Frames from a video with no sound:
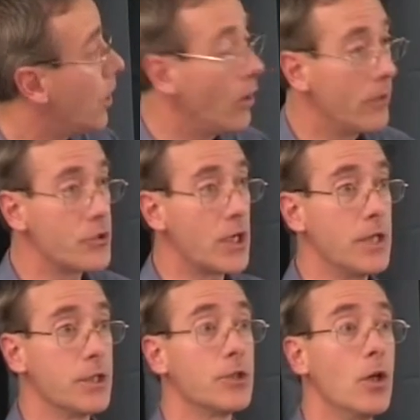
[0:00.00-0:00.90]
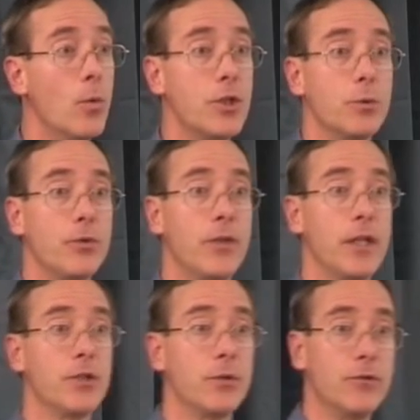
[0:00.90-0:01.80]
got a whole lot of changes which you would fit
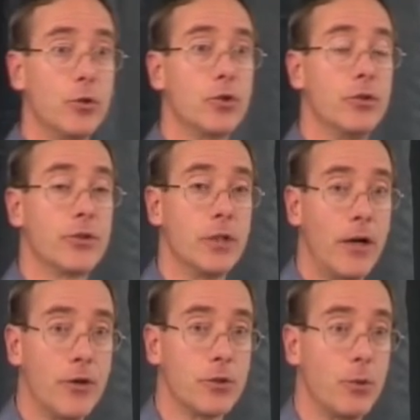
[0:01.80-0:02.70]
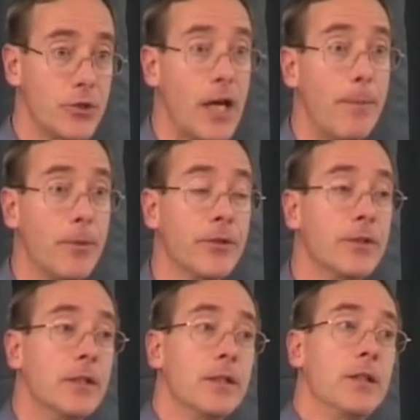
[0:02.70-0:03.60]
into an evolutionary scenario. So what's happened
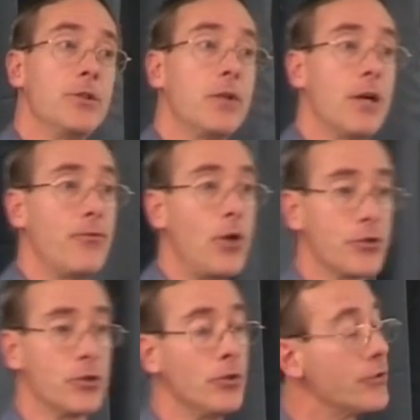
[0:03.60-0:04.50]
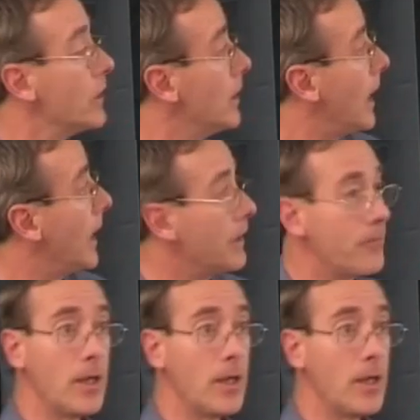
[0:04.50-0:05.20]
is you get fossils and they're